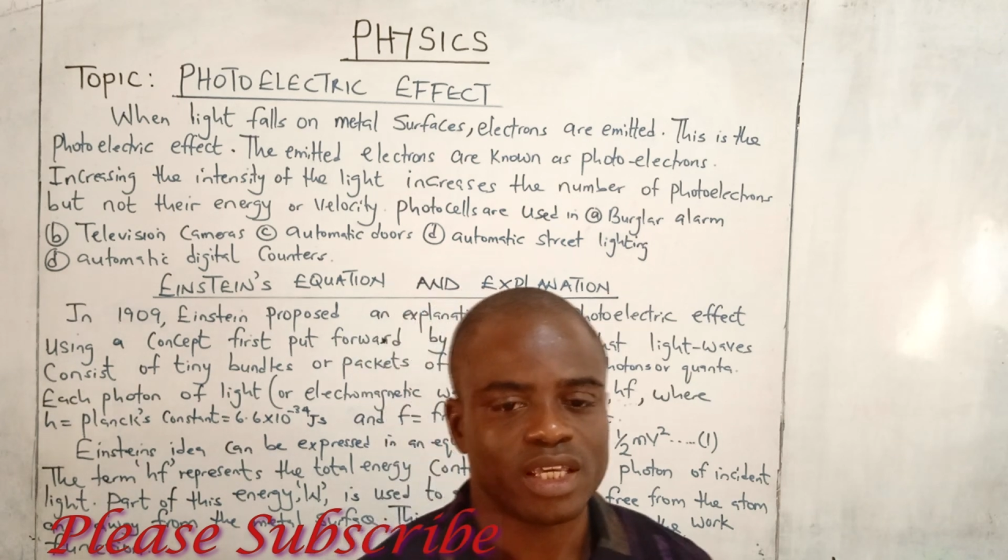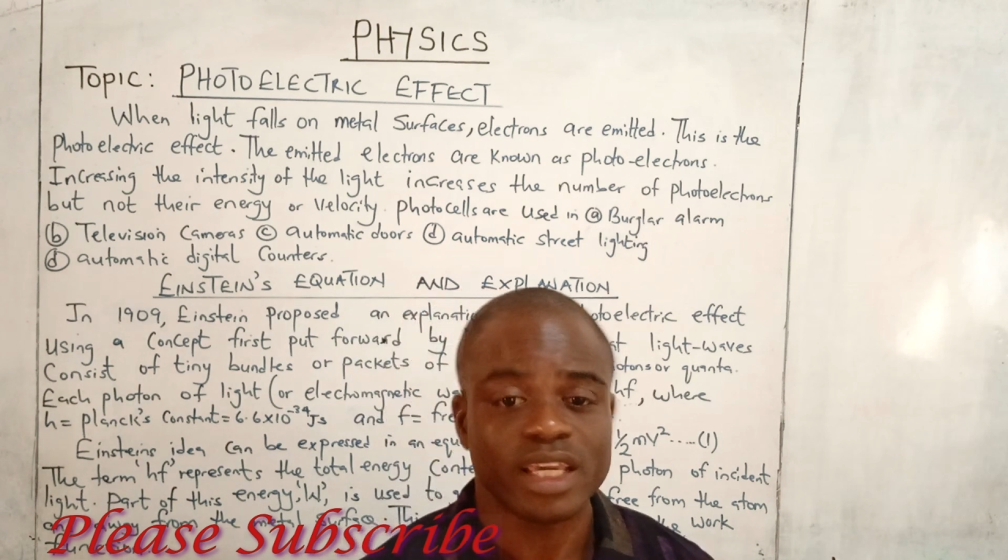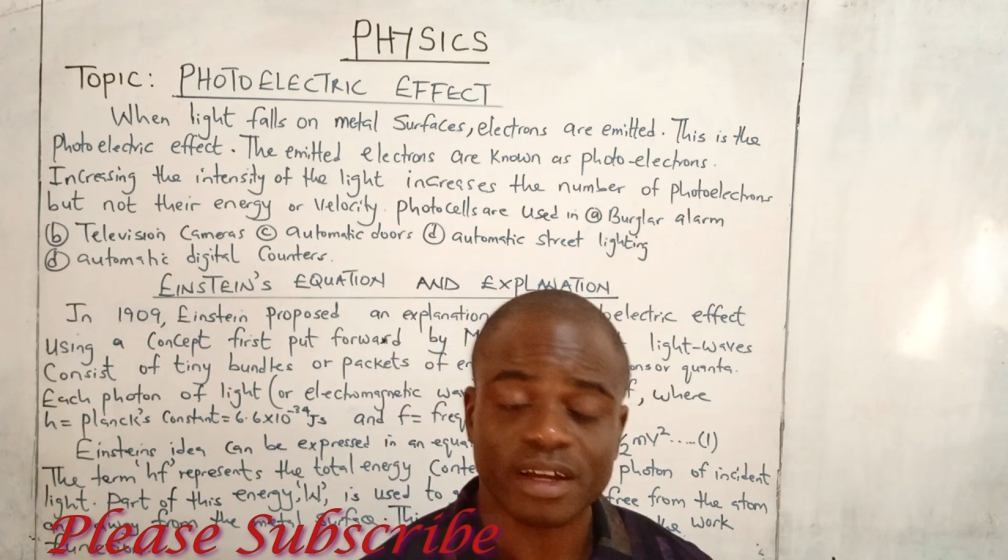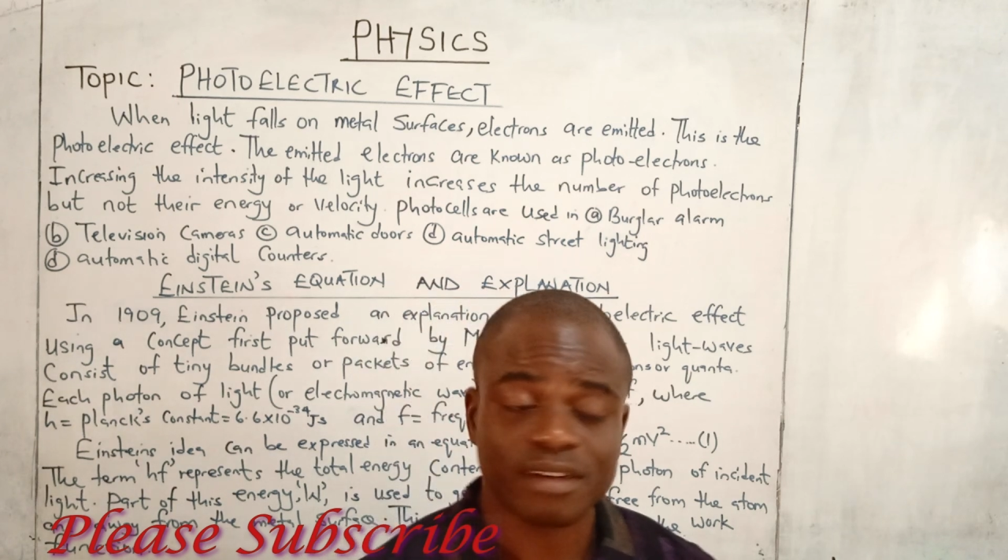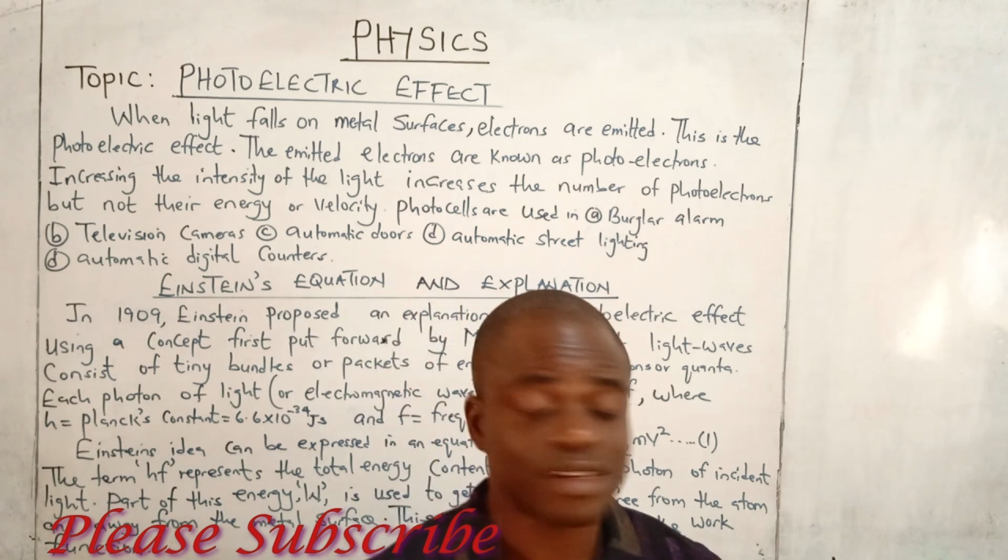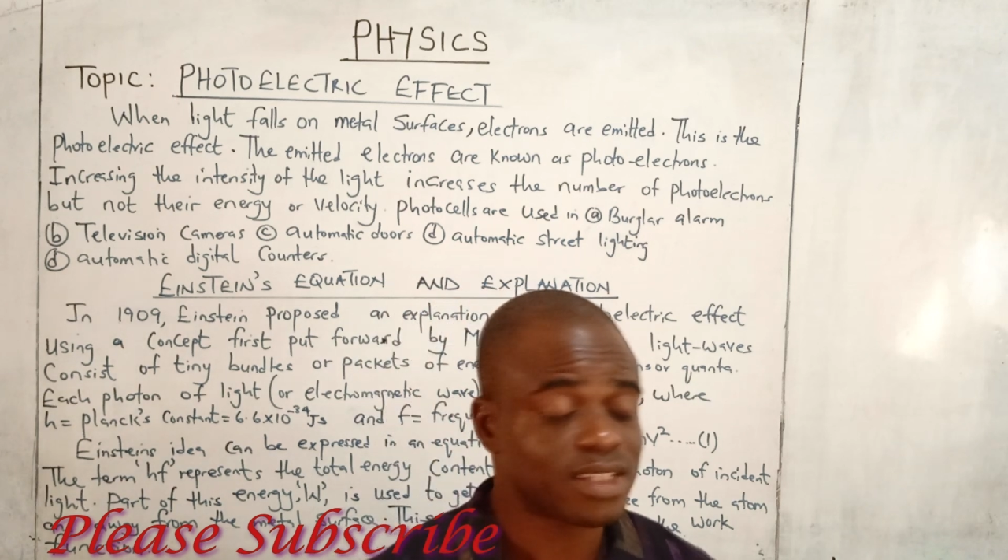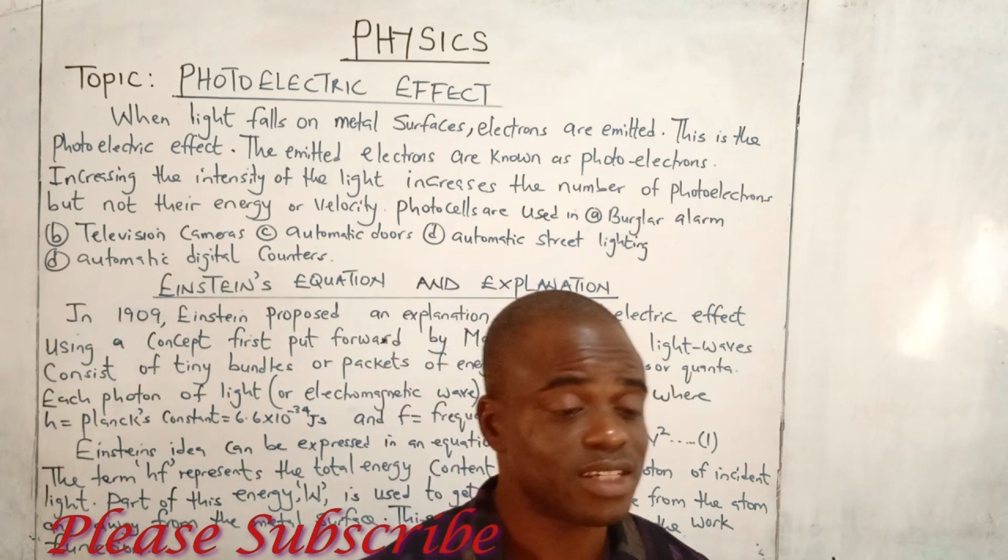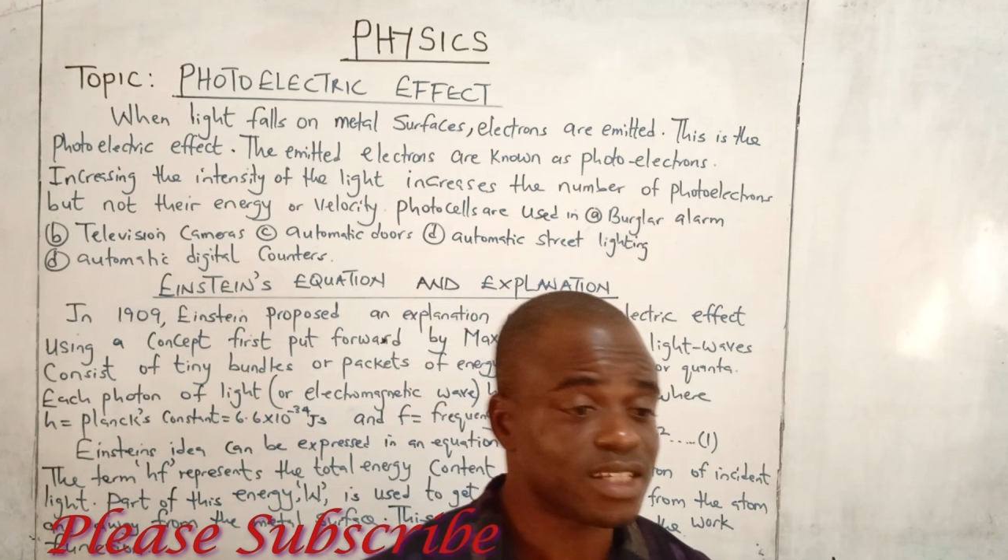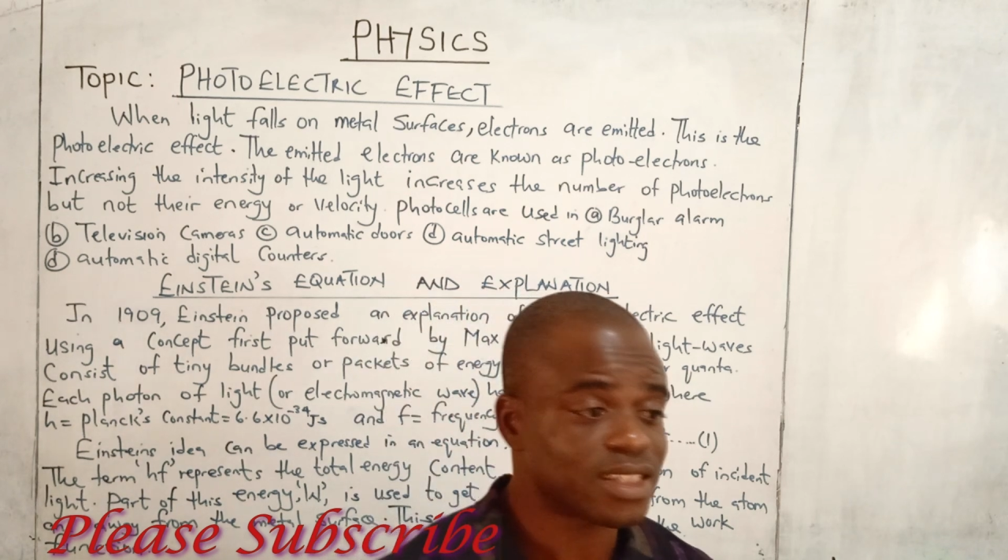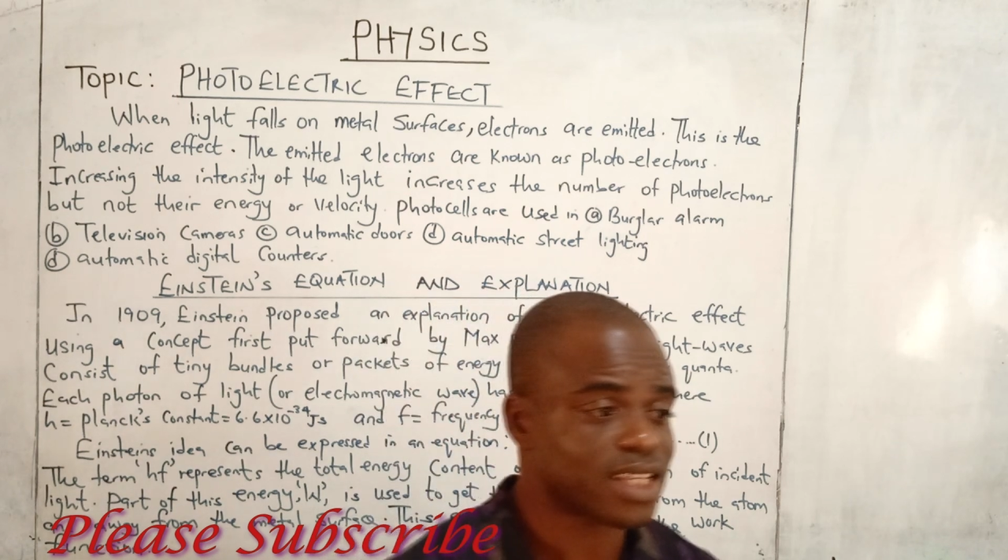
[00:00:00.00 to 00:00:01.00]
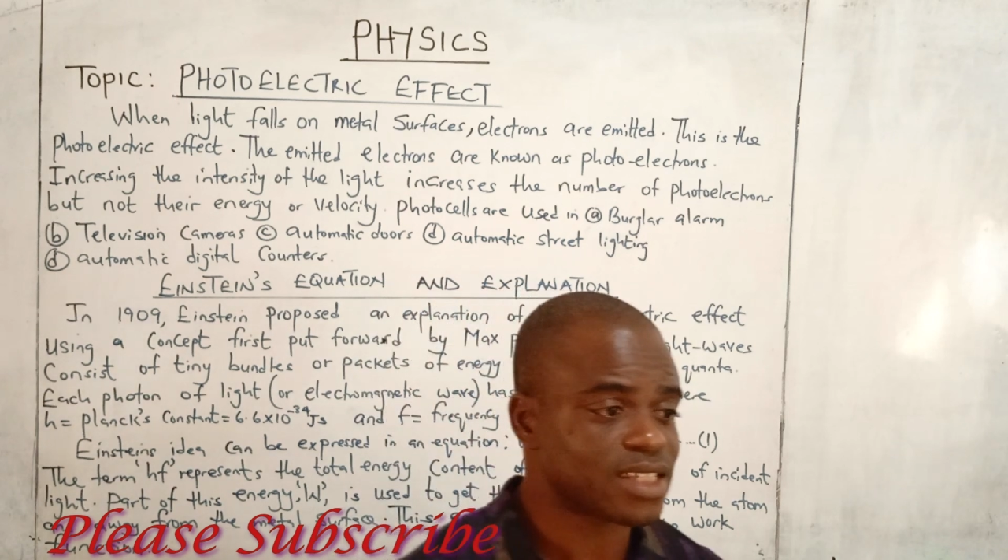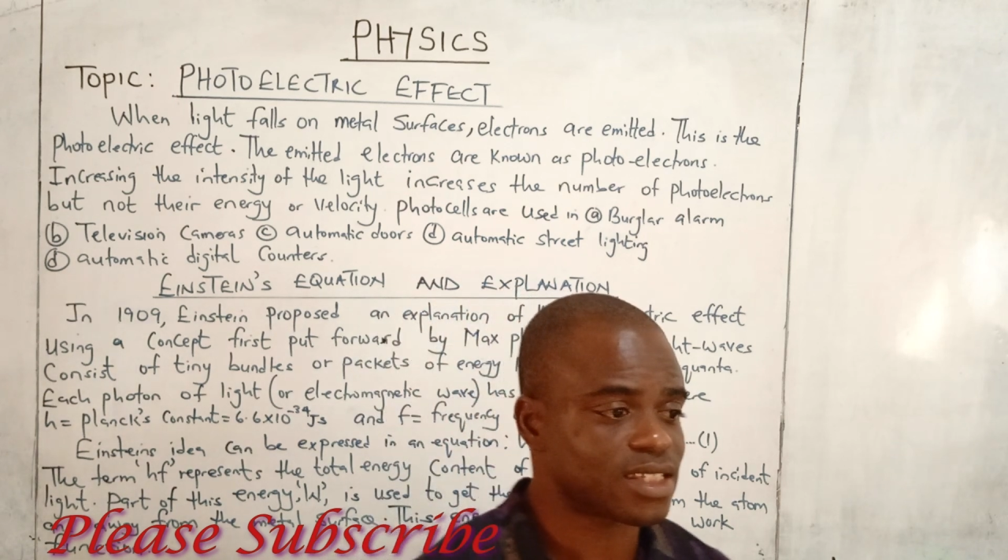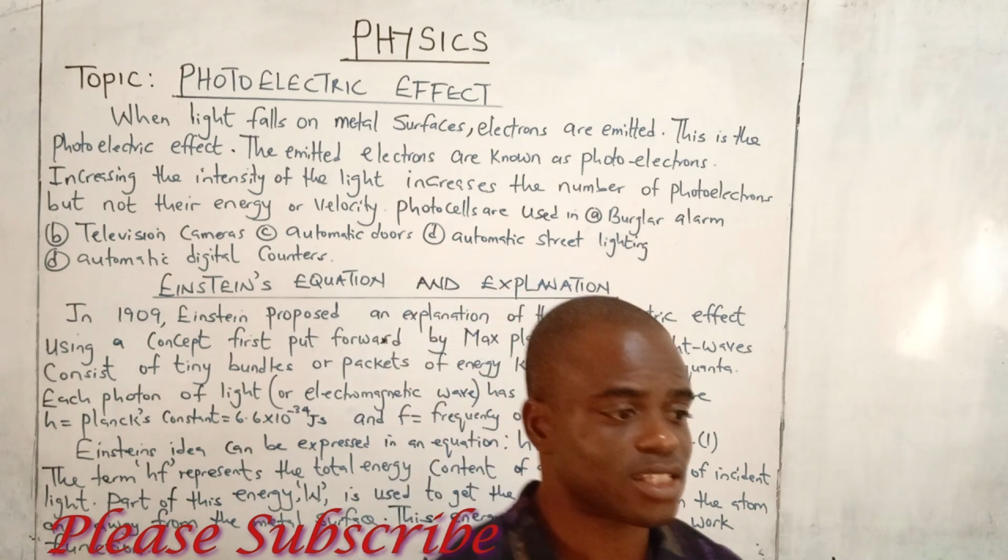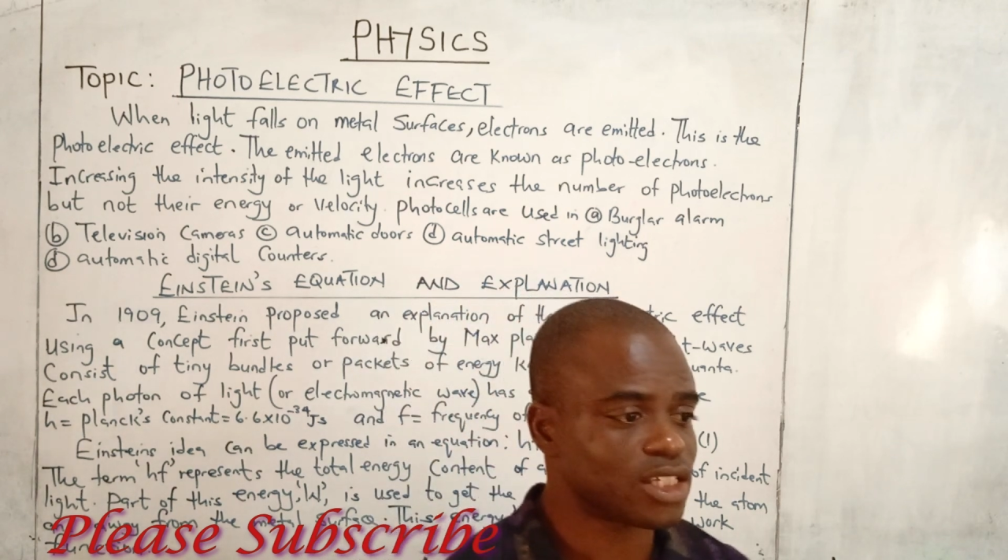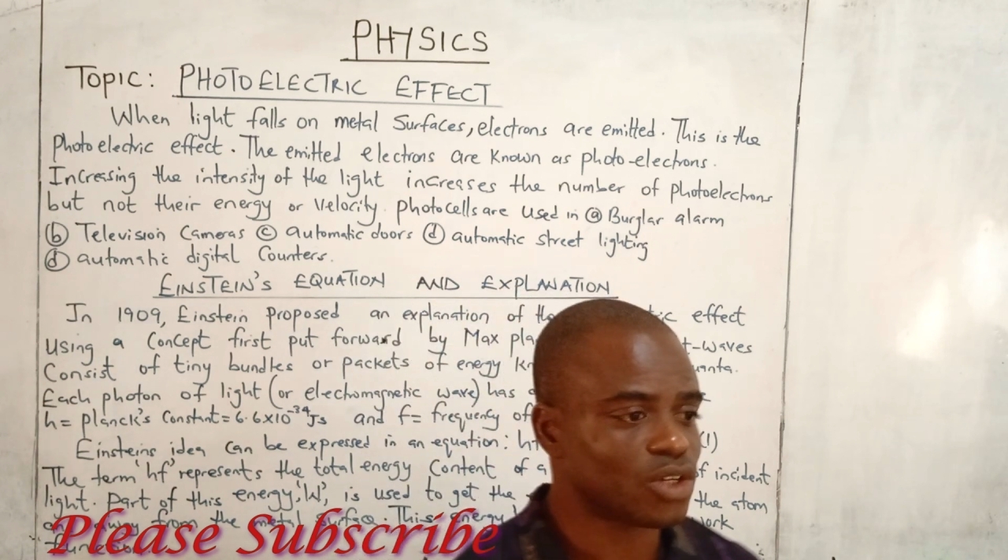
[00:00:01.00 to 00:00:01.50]
Increasing the
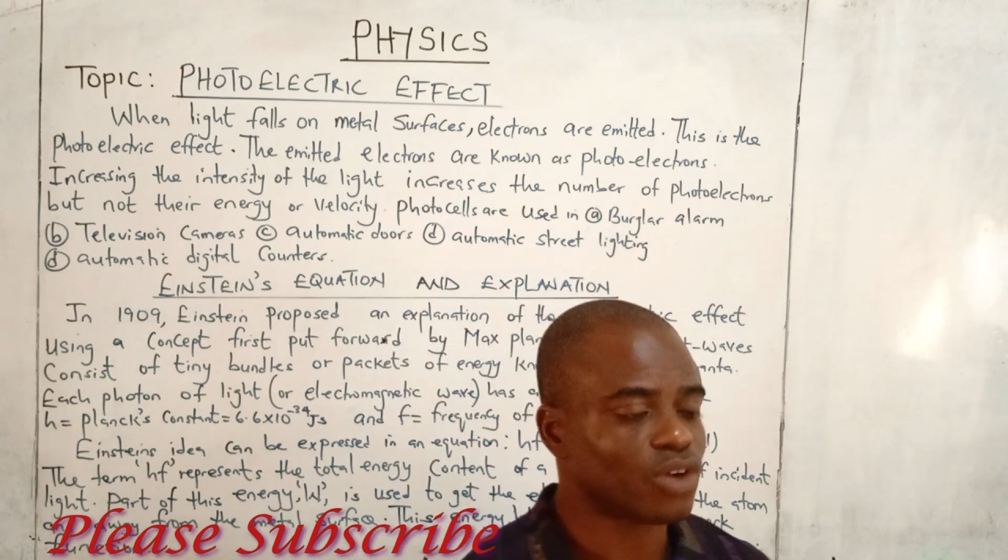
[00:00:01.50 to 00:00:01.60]
intensity